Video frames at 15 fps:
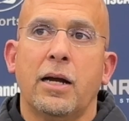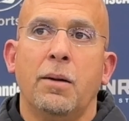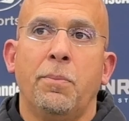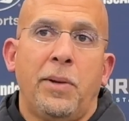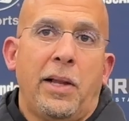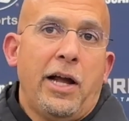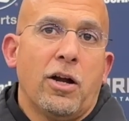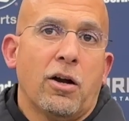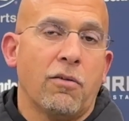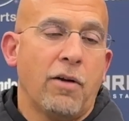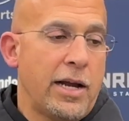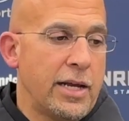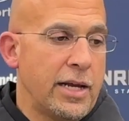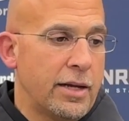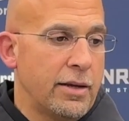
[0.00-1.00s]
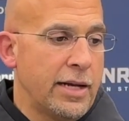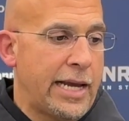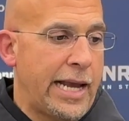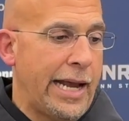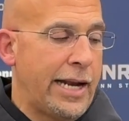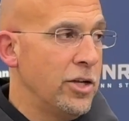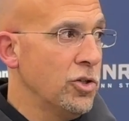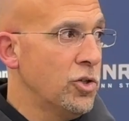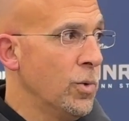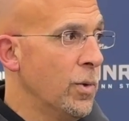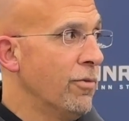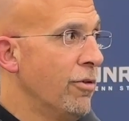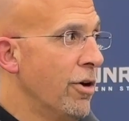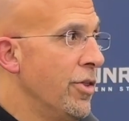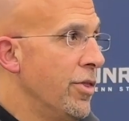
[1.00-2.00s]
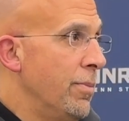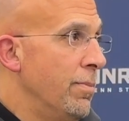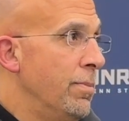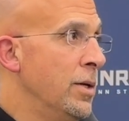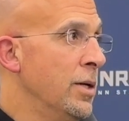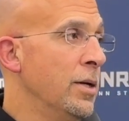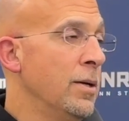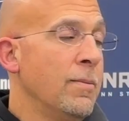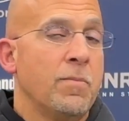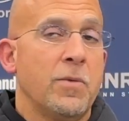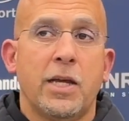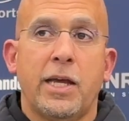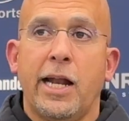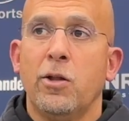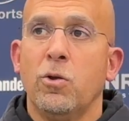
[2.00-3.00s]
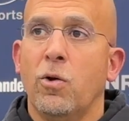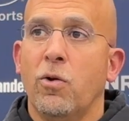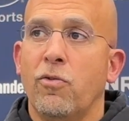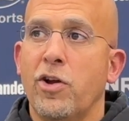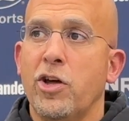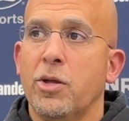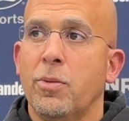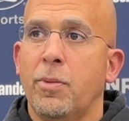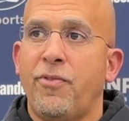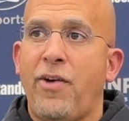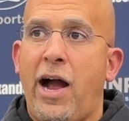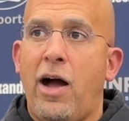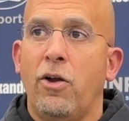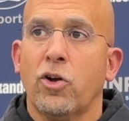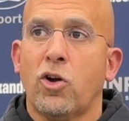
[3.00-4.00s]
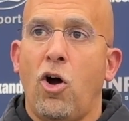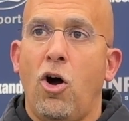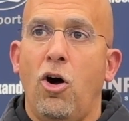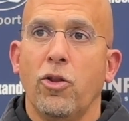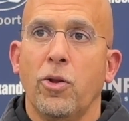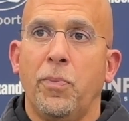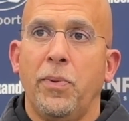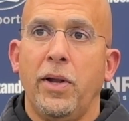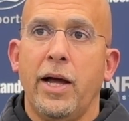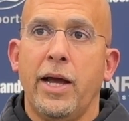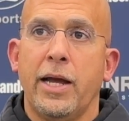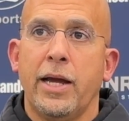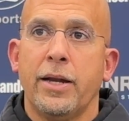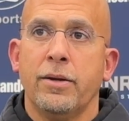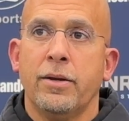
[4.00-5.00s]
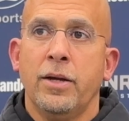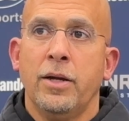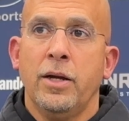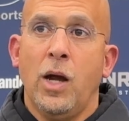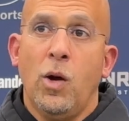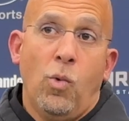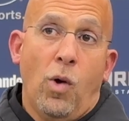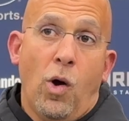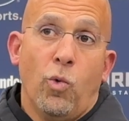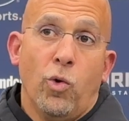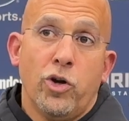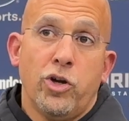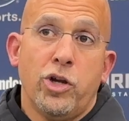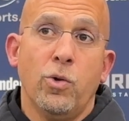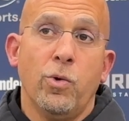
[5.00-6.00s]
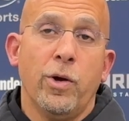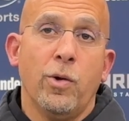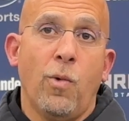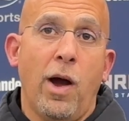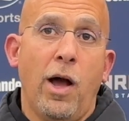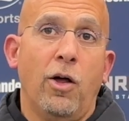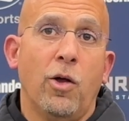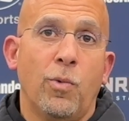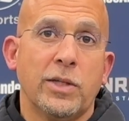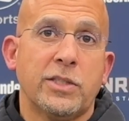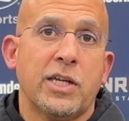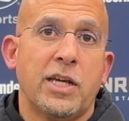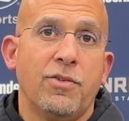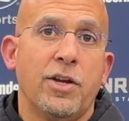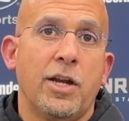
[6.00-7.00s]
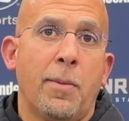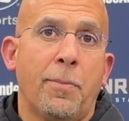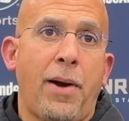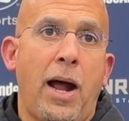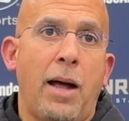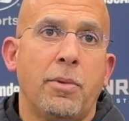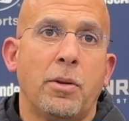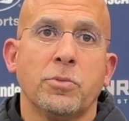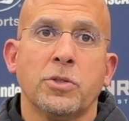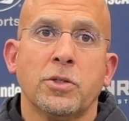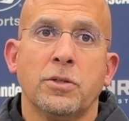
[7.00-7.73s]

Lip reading: a player, right? You get into a rhythm. You get into a rhythm of how to call the play and what we're doing well and what's giving them problems.